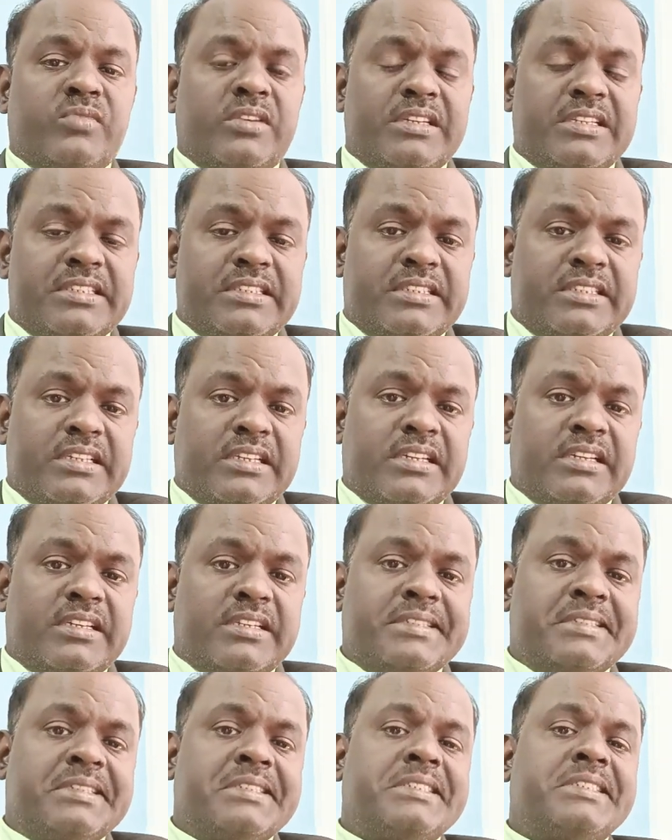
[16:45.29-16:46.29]
is
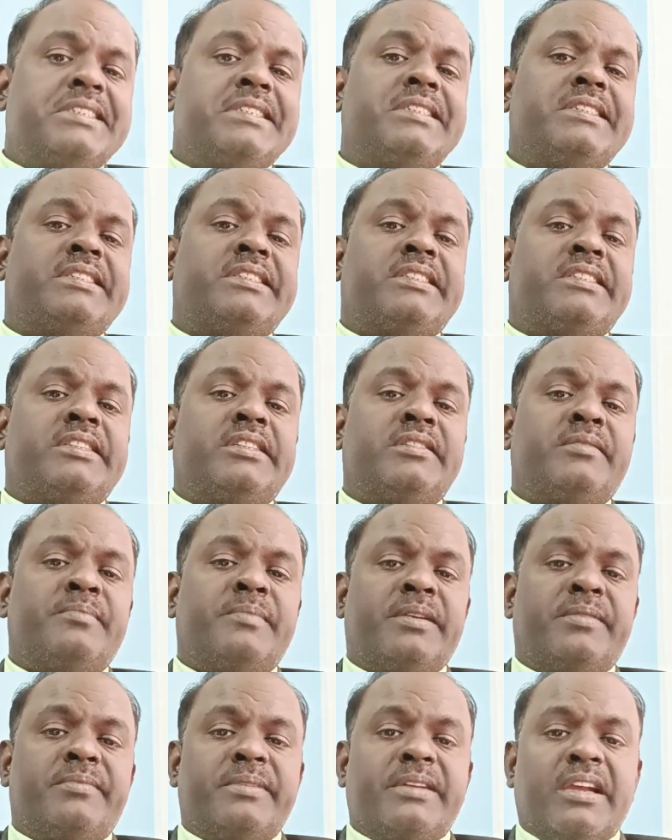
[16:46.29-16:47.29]
the disease
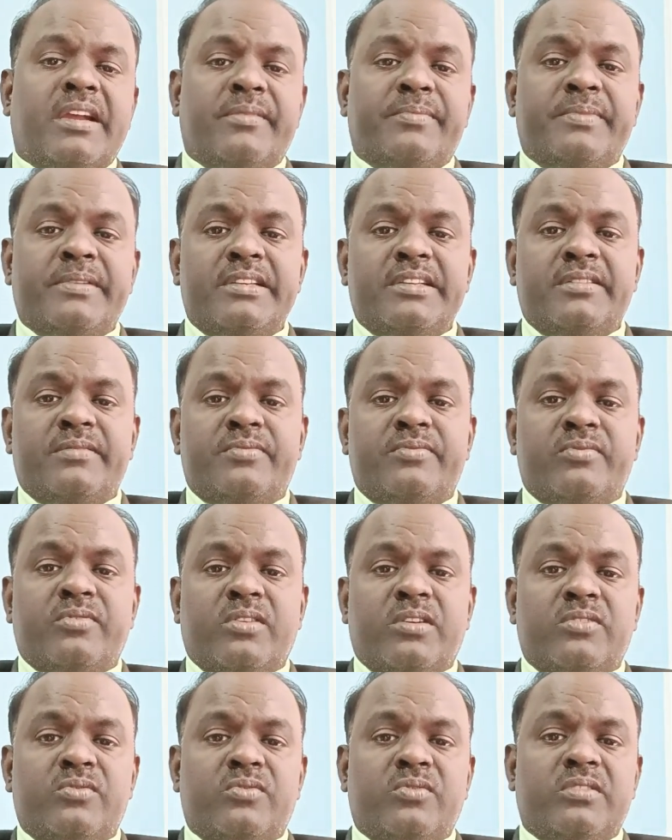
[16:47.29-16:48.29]
maybe happen if
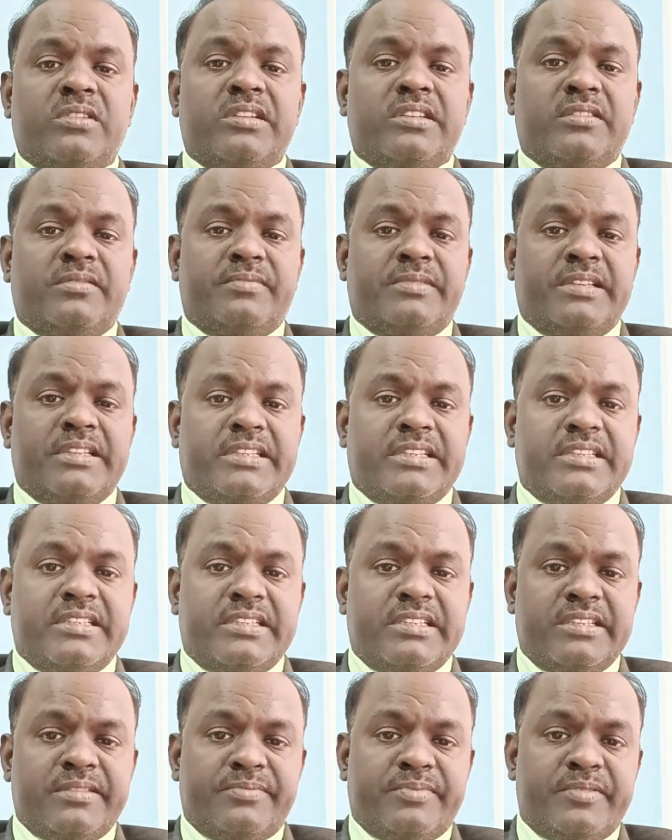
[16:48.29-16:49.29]
you don't have taken
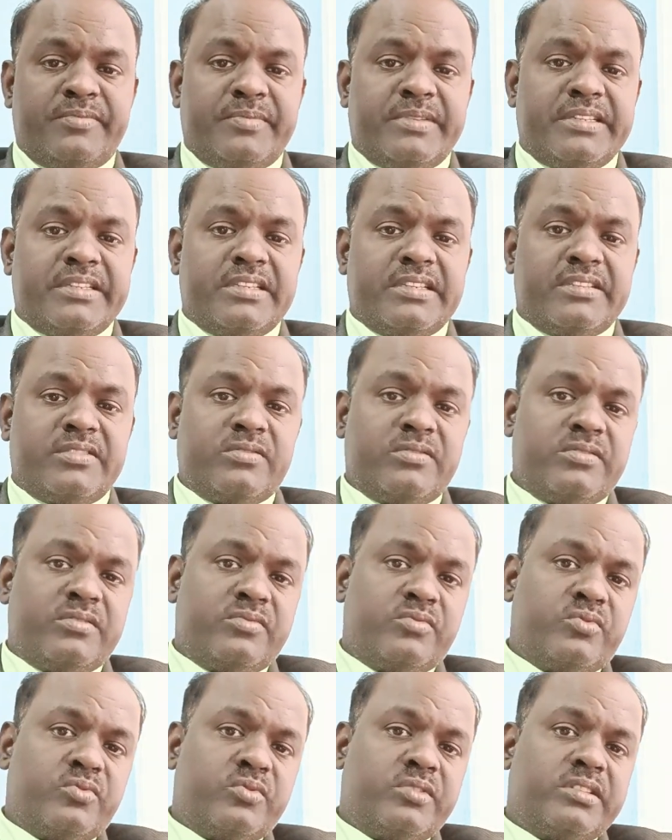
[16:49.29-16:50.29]
safety measures
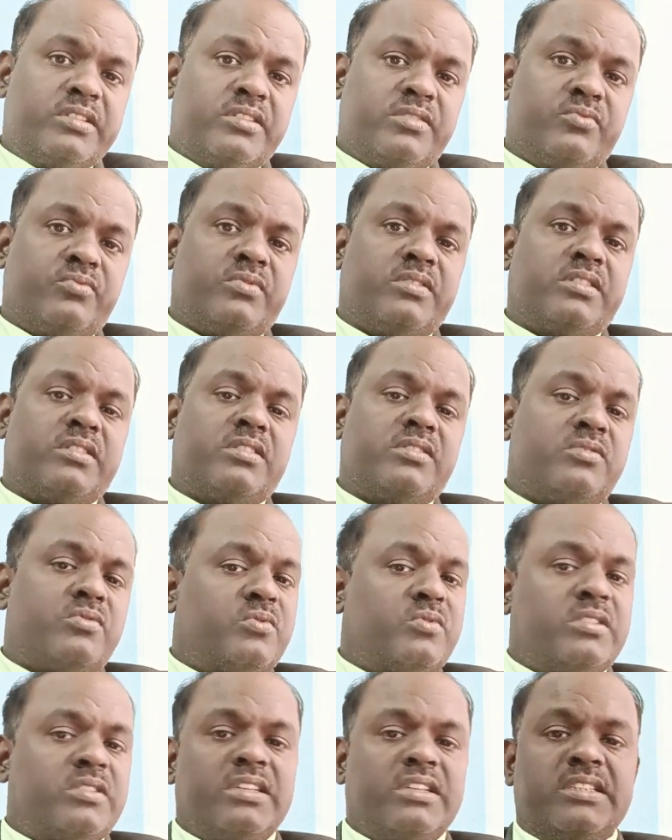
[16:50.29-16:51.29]
during the work.
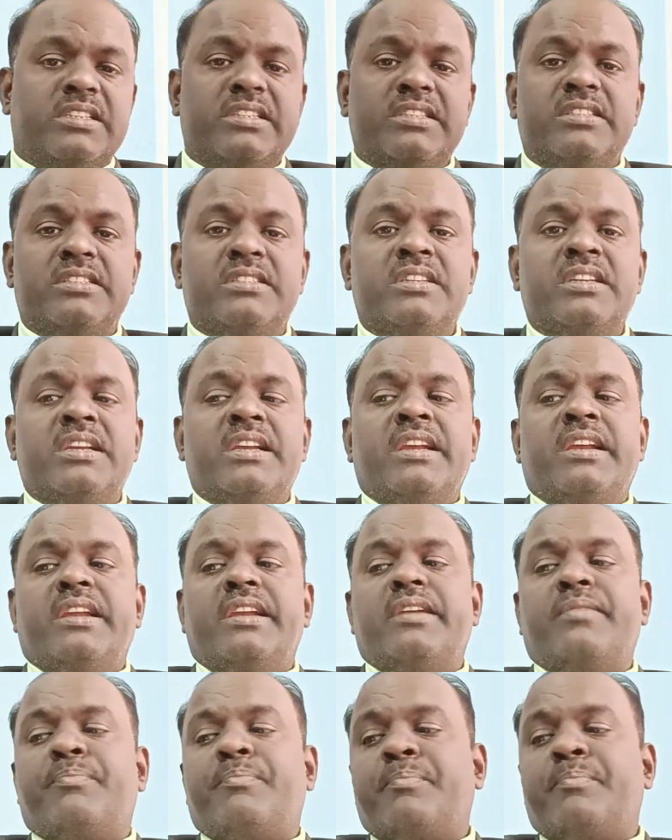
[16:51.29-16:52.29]
So that is
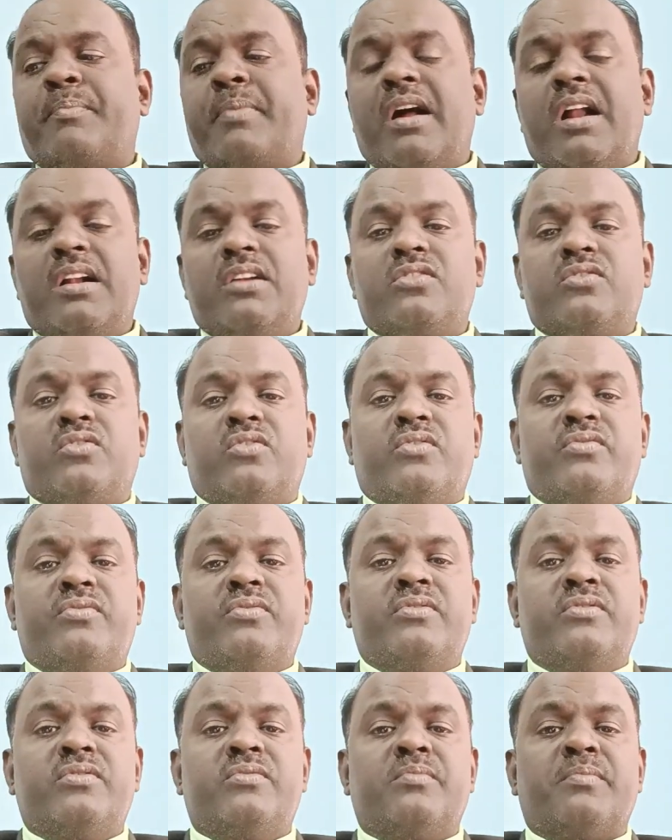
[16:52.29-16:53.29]
a part of
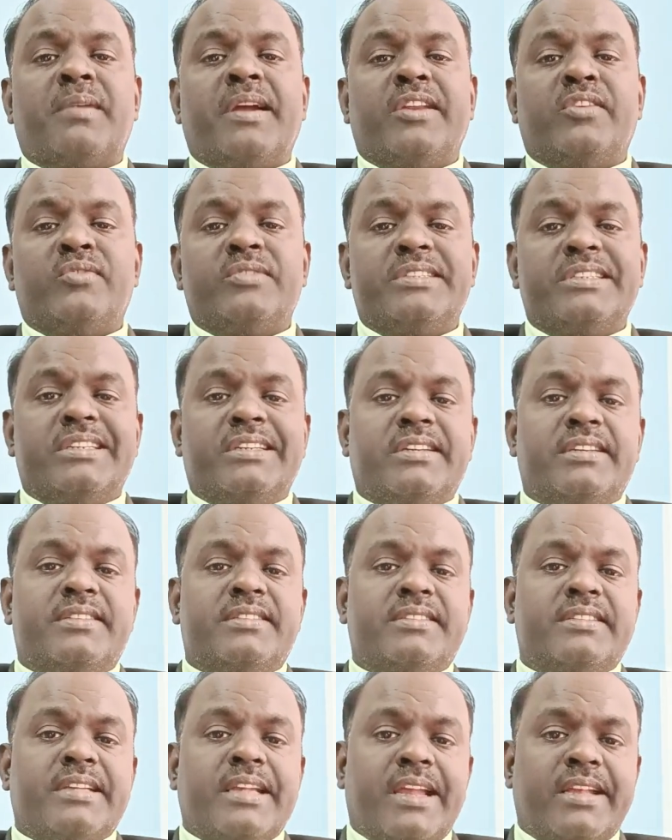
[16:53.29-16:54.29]
biological
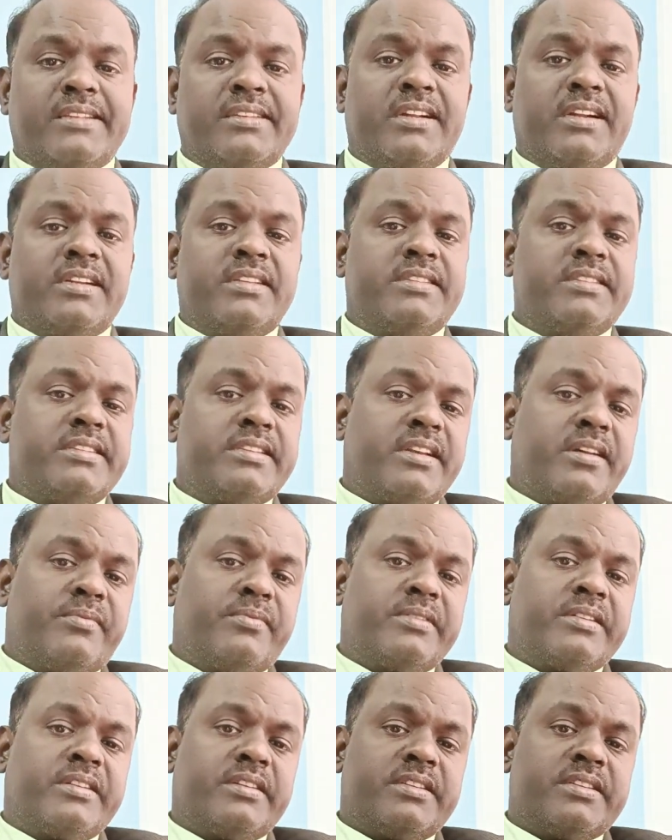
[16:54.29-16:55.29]
hazards in
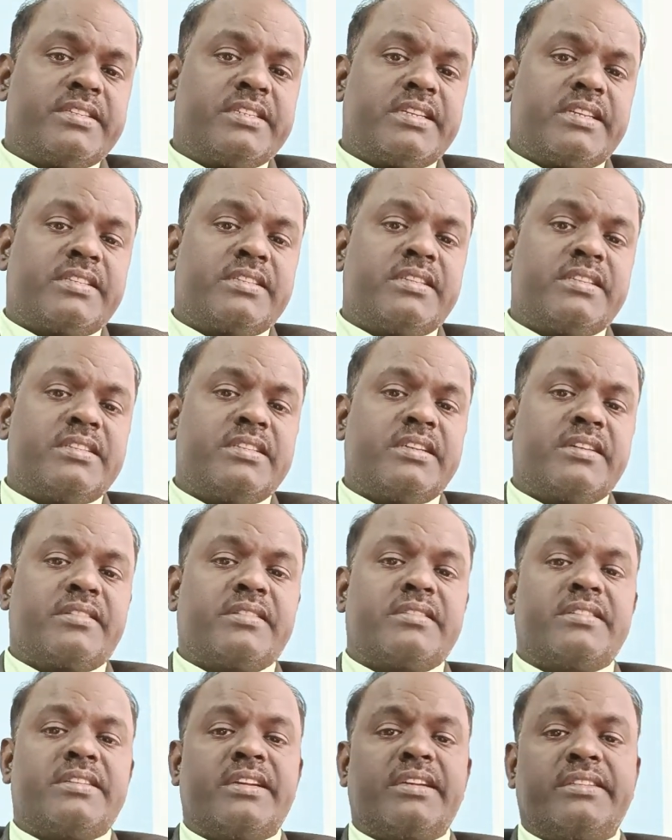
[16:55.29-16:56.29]
our construction
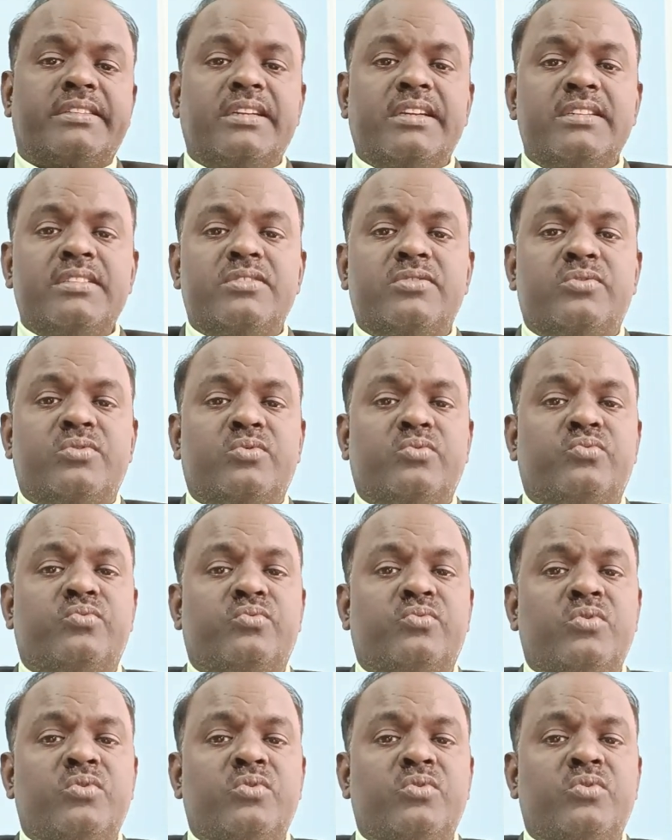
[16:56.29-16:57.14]
sectors. So